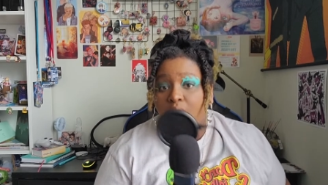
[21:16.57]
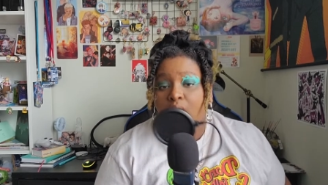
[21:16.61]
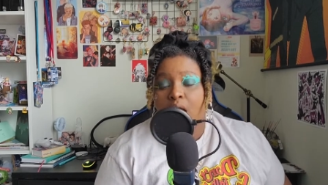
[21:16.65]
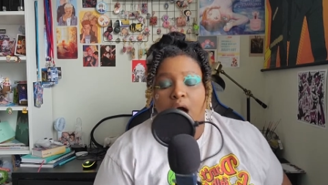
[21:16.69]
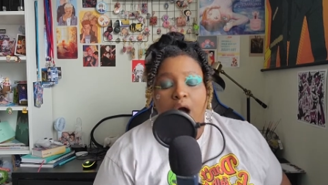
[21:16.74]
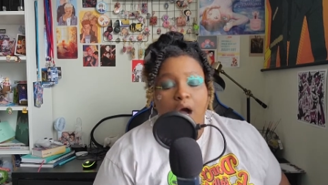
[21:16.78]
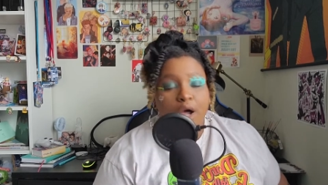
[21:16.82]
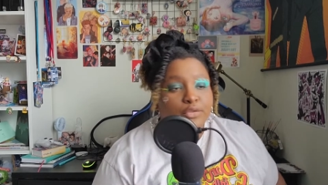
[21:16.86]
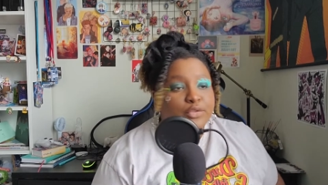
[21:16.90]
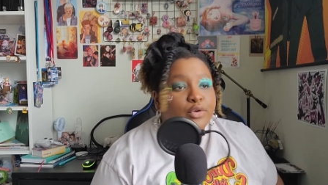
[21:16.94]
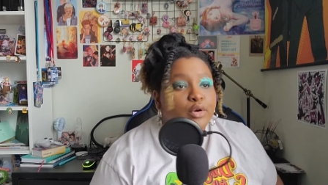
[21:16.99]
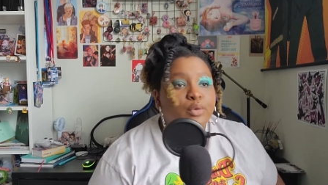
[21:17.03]

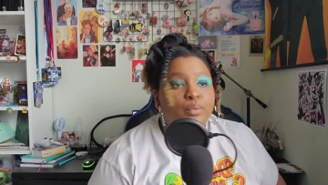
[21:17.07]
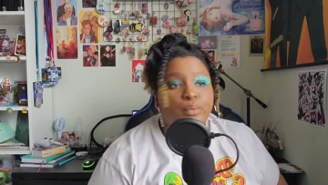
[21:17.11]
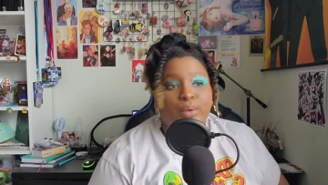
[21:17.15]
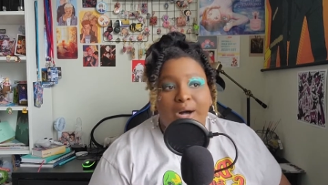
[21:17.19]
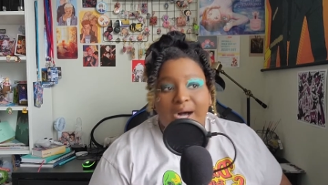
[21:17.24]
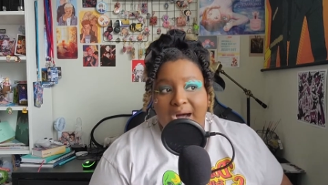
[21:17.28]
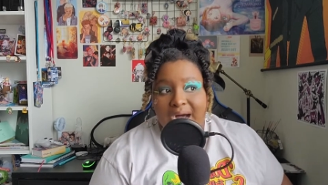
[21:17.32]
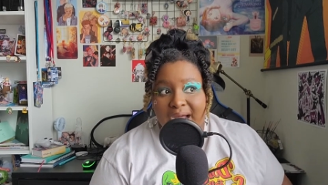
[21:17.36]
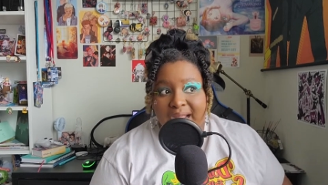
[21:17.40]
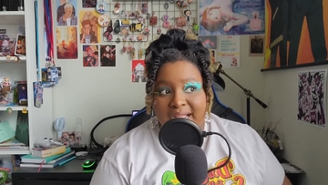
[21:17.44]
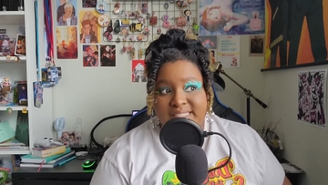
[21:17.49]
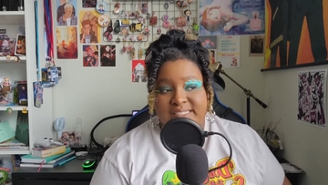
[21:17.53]

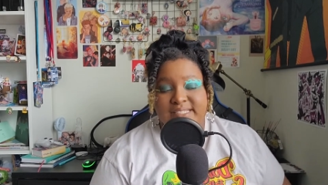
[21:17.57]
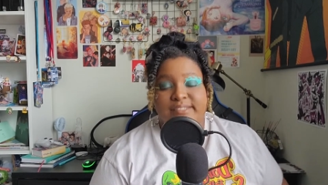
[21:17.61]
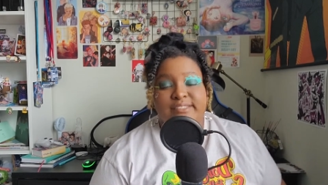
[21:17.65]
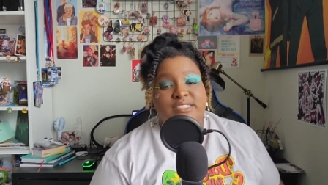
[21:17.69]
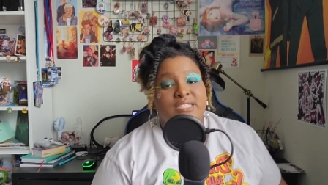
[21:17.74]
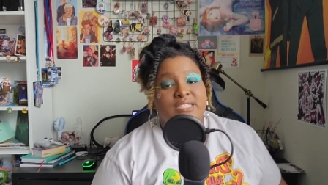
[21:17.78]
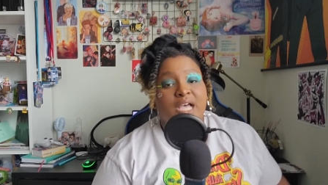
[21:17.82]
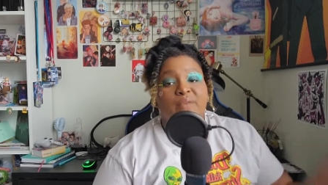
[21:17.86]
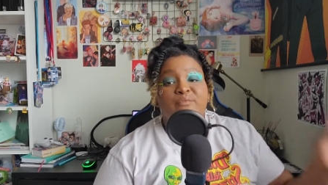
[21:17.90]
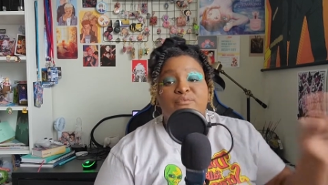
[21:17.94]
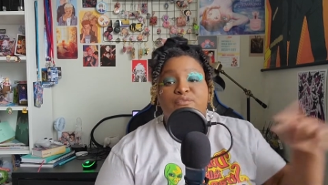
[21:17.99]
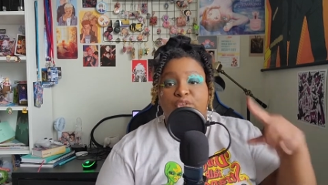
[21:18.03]
Otherwise,
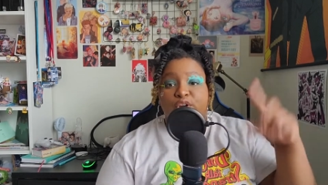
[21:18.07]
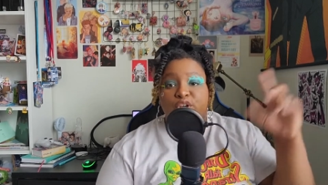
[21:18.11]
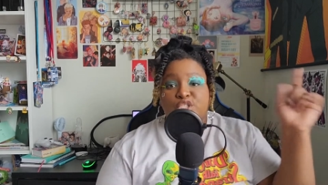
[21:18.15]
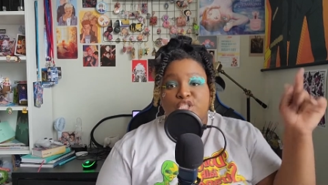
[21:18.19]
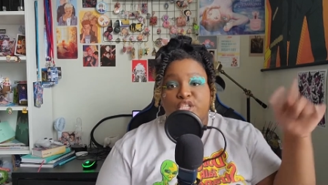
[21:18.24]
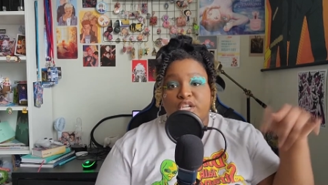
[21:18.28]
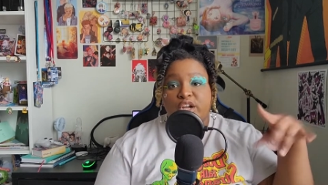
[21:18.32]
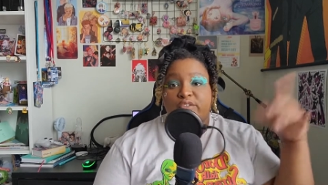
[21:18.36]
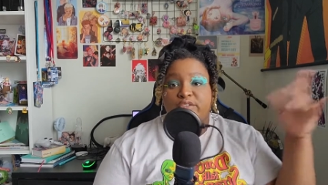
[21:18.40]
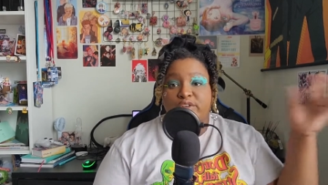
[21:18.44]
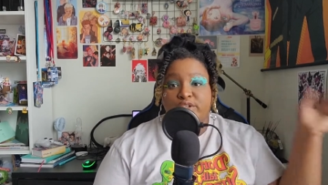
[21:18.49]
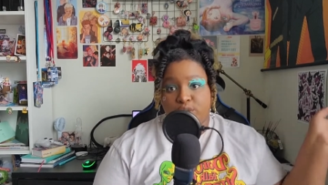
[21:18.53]
some version
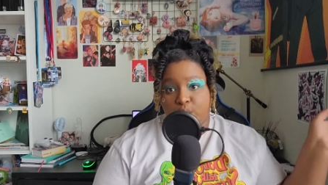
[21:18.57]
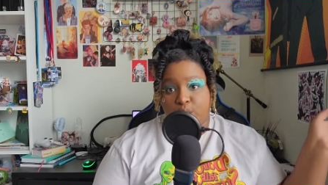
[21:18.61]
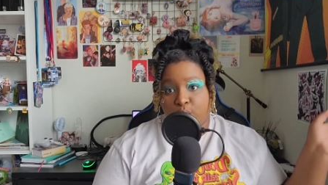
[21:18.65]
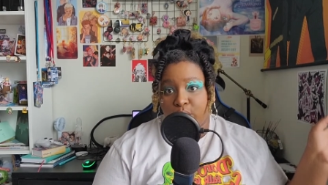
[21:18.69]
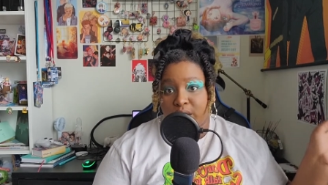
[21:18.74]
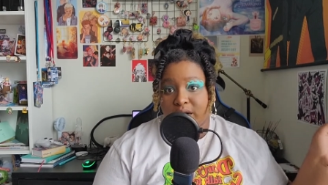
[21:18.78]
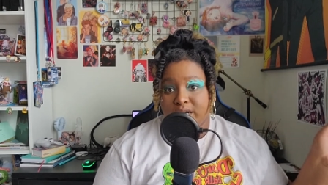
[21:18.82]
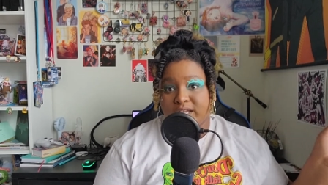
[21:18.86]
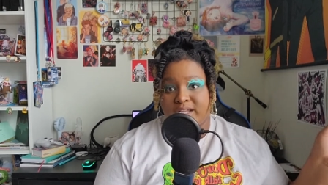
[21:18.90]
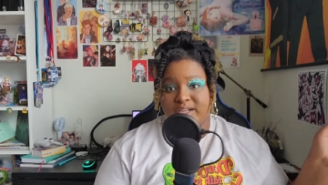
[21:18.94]
of a dork.